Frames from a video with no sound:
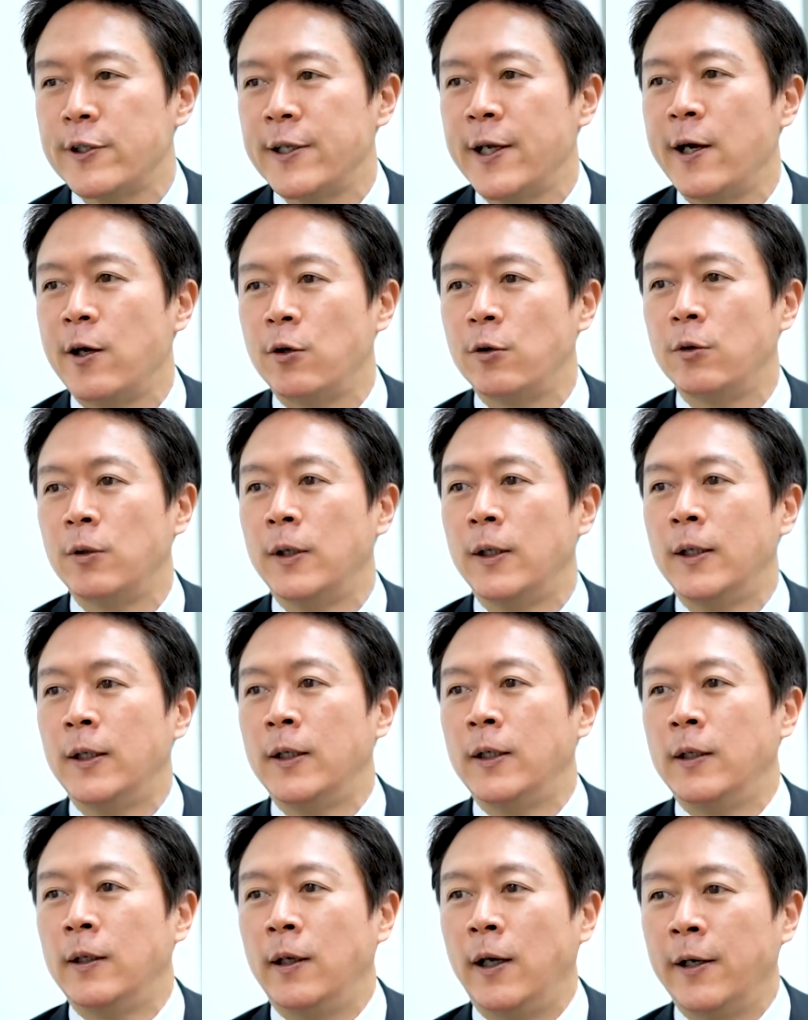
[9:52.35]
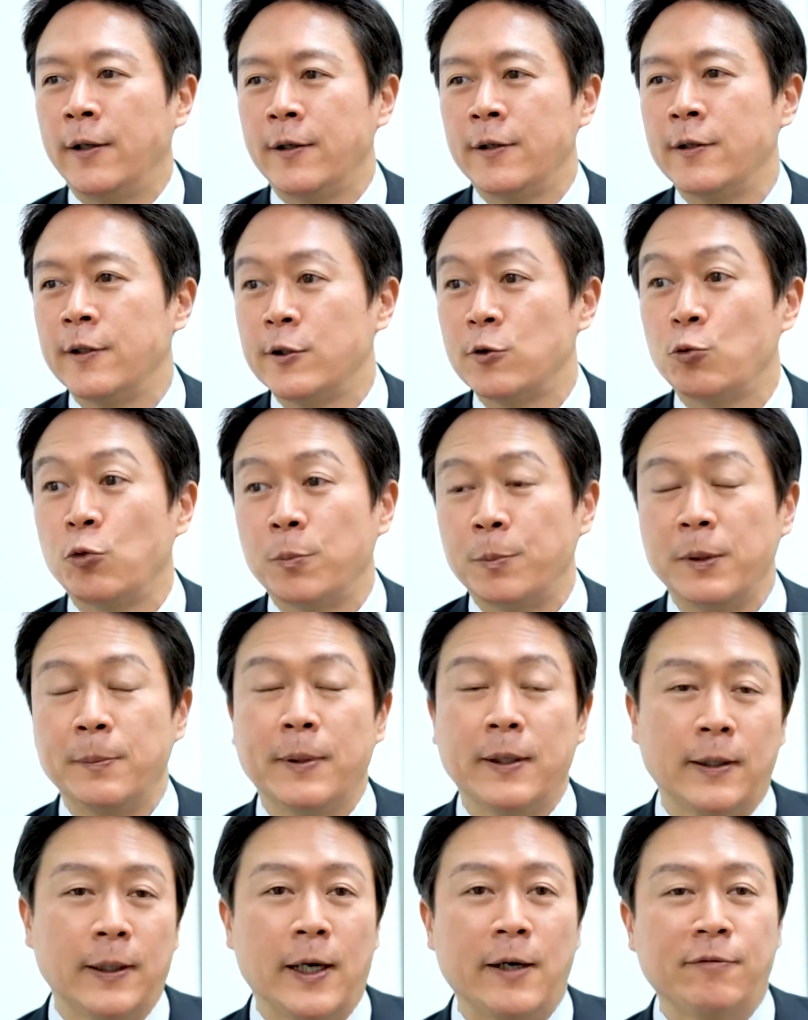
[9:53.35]
Now, I think this would be
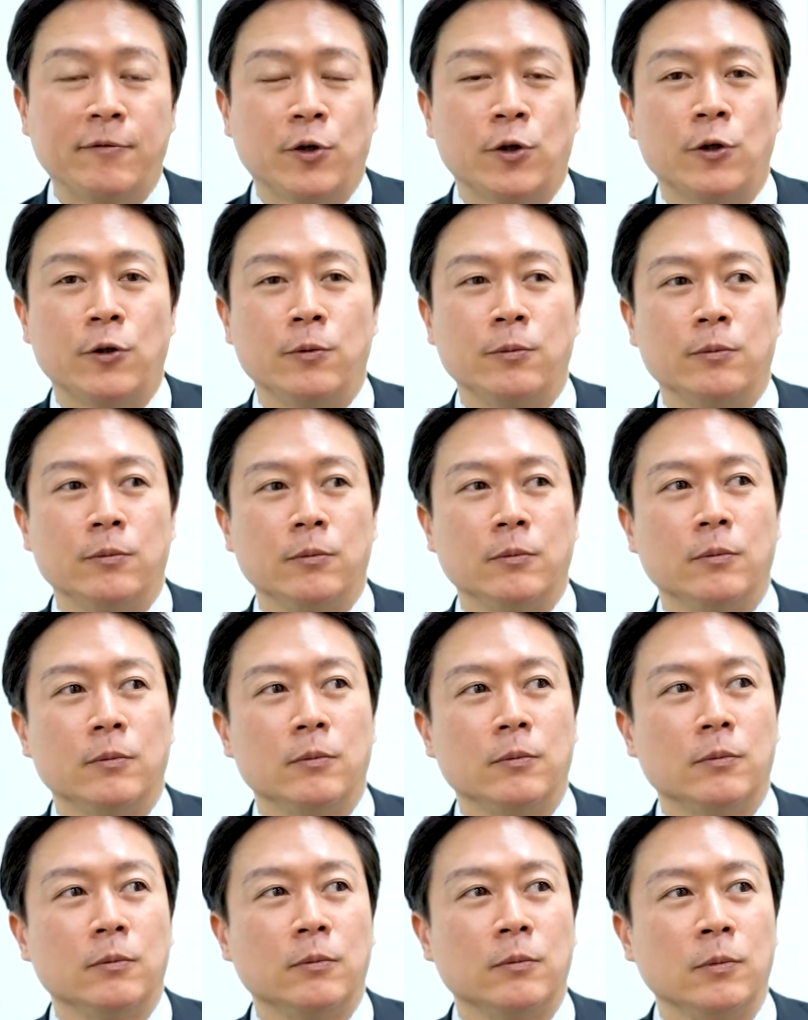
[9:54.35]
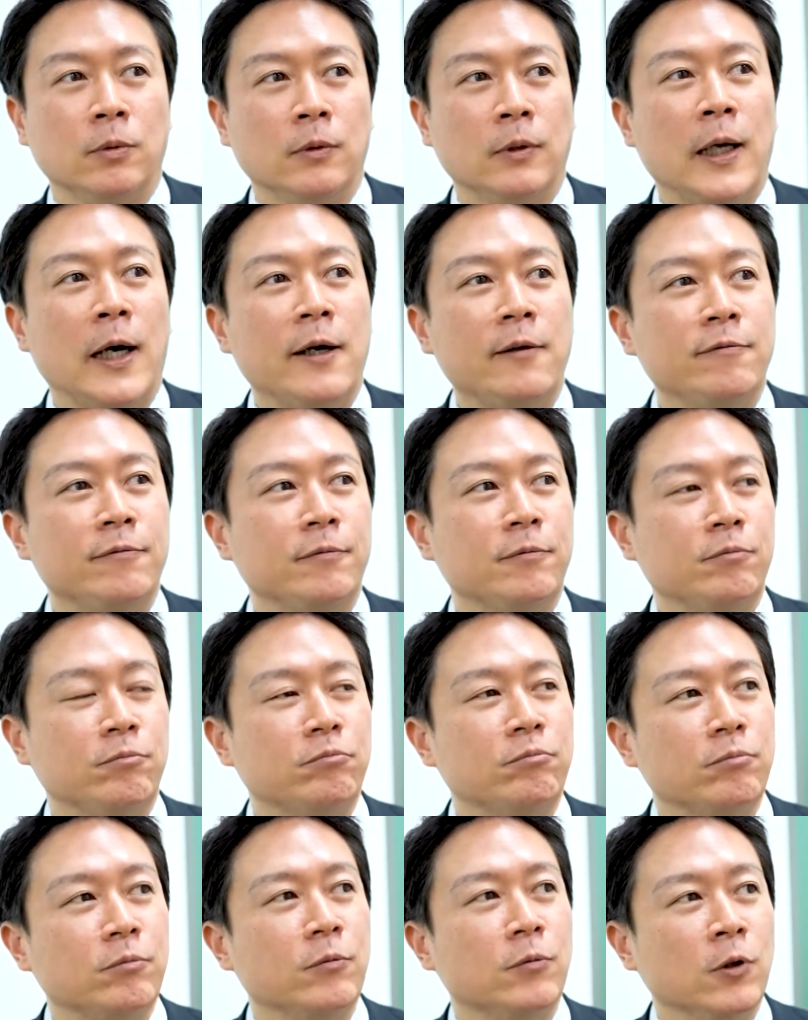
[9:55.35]
my life turn, life
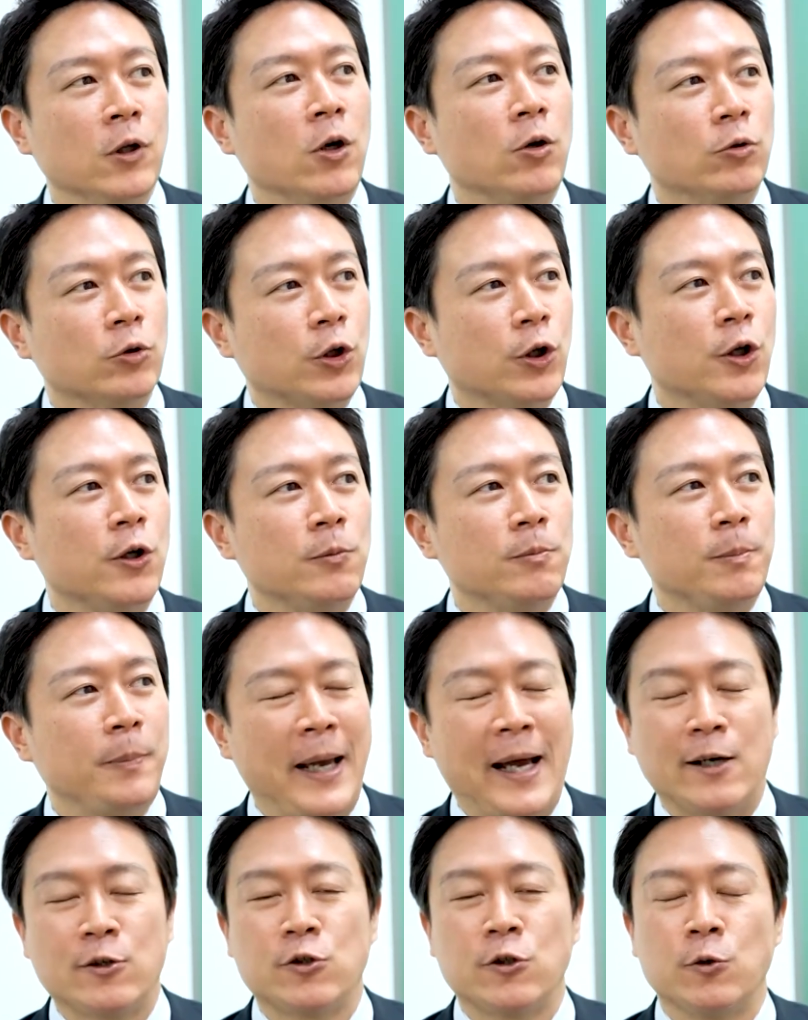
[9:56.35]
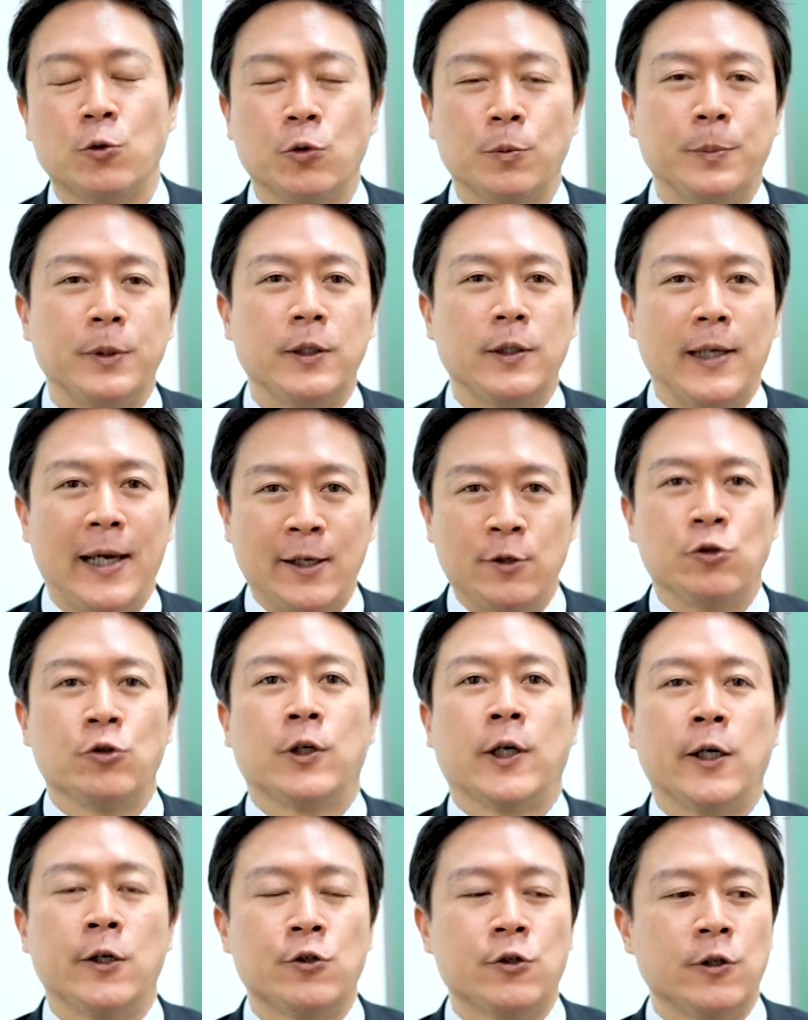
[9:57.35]
long term passion would be
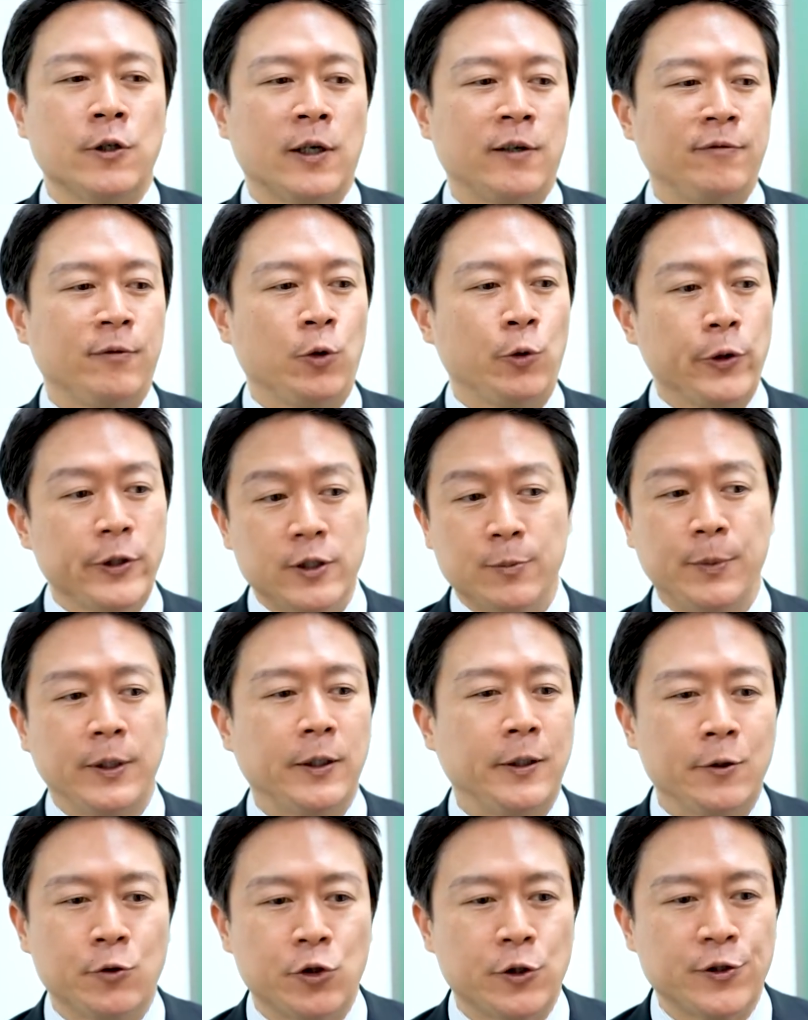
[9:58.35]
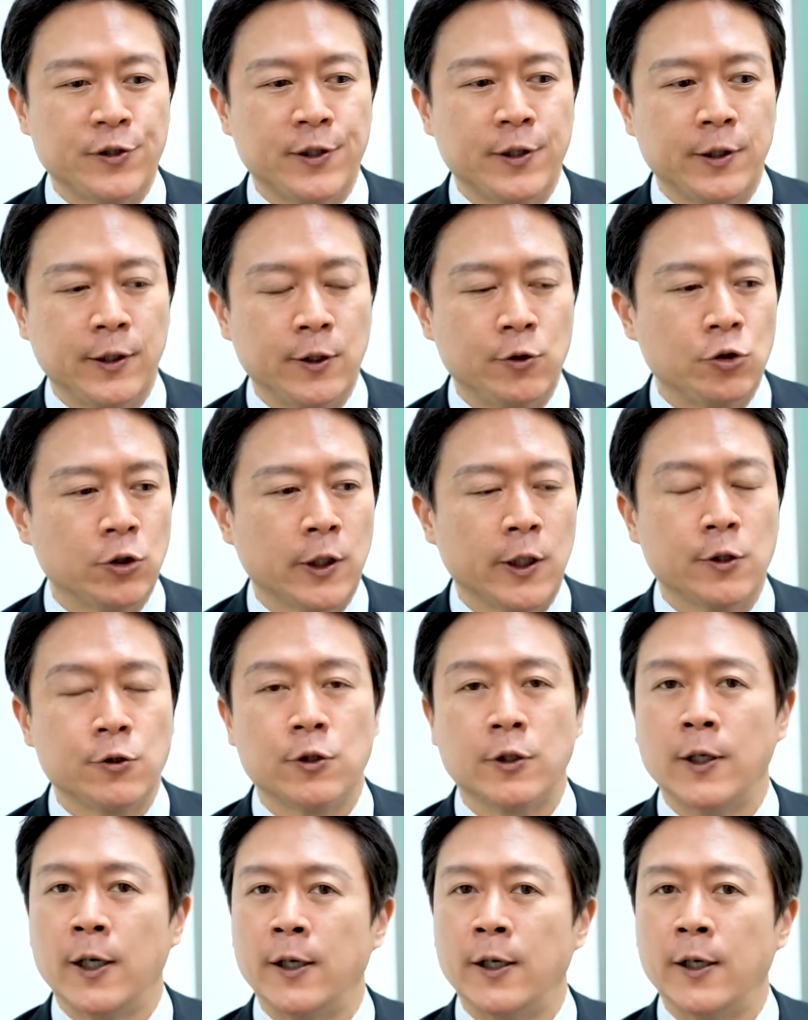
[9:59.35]
education. I've always been interested in education.